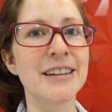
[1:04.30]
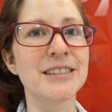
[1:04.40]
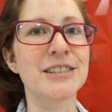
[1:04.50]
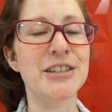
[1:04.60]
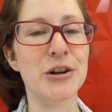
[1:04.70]

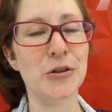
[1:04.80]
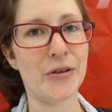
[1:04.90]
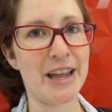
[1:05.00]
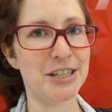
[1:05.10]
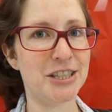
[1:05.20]

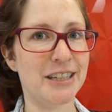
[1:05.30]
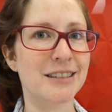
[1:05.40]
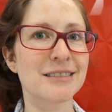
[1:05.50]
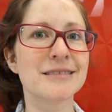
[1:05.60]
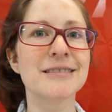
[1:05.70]
geolocation
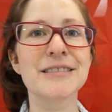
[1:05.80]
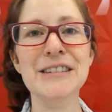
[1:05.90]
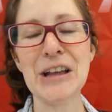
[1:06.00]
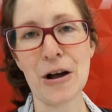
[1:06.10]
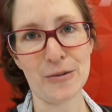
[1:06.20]

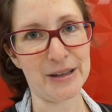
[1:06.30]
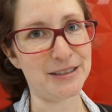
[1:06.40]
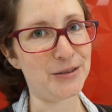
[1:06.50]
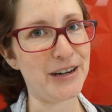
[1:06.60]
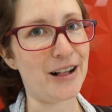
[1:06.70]

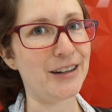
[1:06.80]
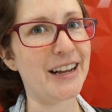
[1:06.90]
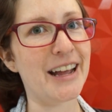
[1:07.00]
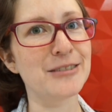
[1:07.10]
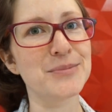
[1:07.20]
augmented reality
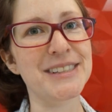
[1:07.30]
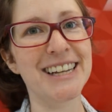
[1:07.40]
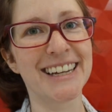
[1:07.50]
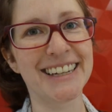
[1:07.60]
games.